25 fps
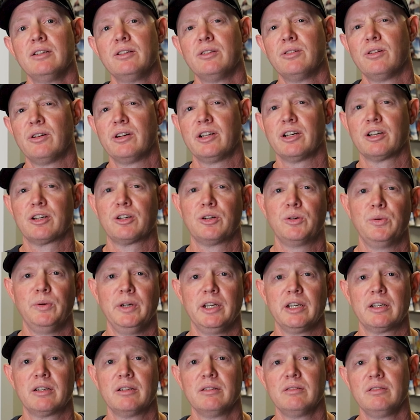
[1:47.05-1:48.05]
Not a
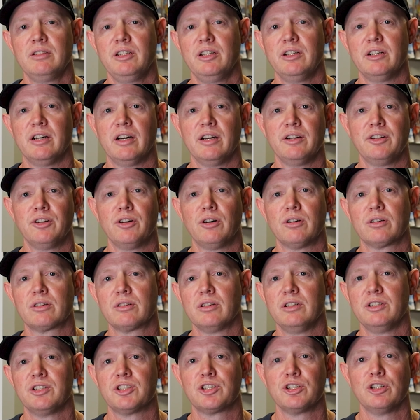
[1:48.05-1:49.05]
quick,
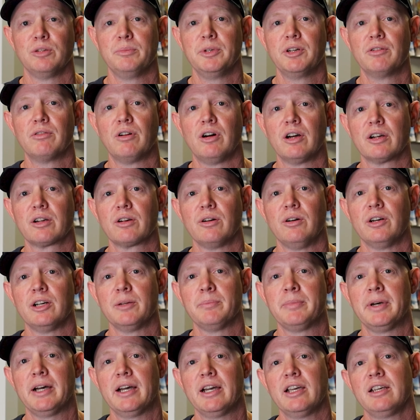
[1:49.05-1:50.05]
knock and she'll be right kind
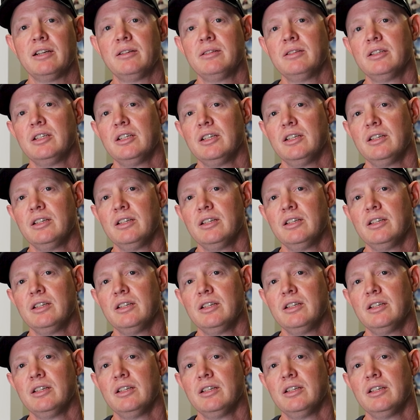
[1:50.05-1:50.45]
of pain.